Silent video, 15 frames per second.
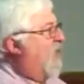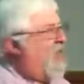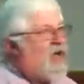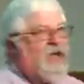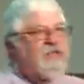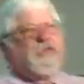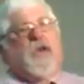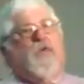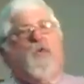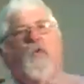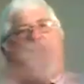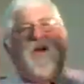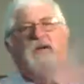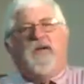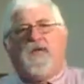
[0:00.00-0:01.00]
lost and
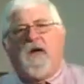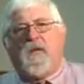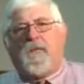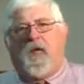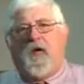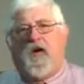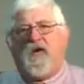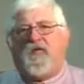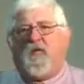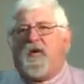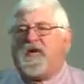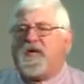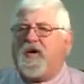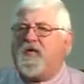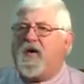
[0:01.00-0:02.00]
wanting to be a part of
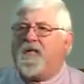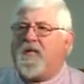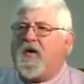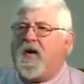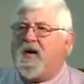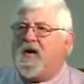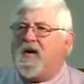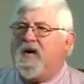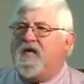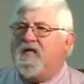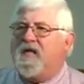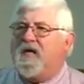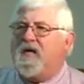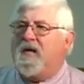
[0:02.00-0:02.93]
what they were a part of.